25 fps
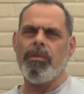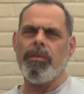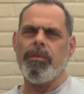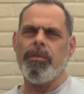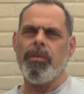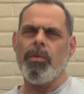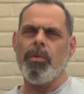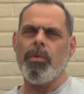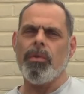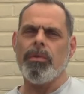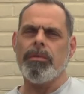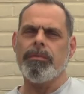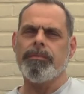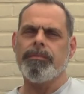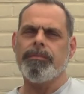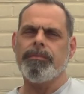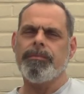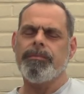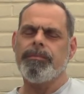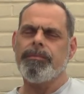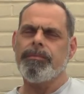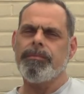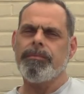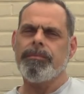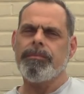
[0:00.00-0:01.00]
4
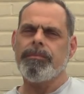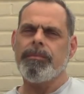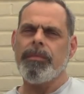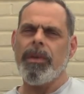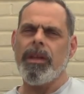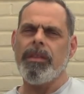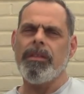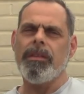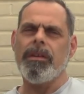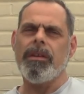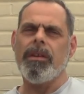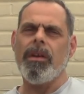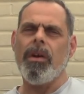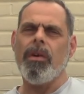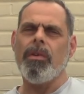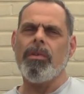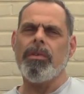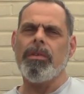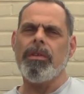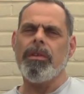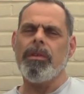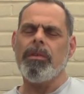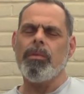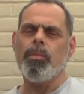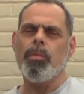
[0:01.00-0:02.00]
and The
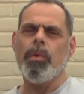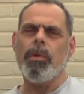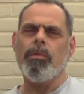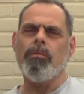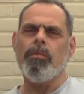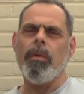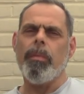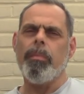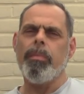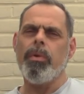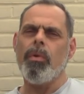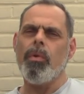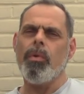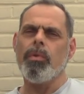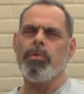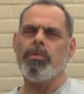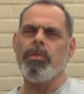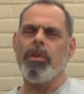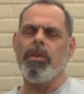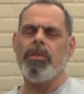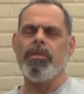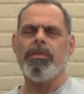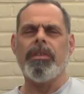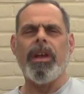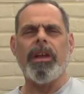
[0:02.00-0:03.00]
Guardian will report
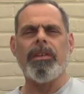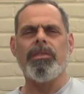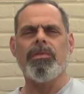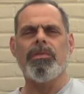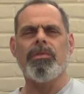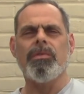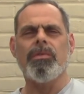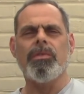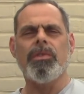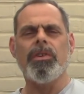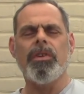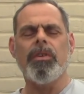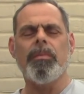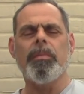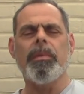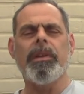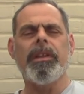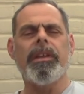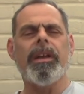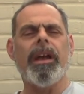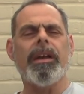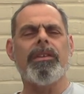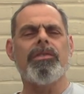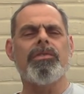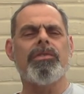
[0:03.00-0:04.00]
on national
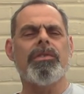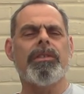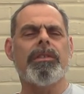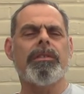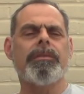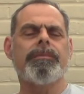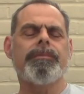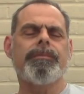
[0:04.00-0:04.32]
humiliation.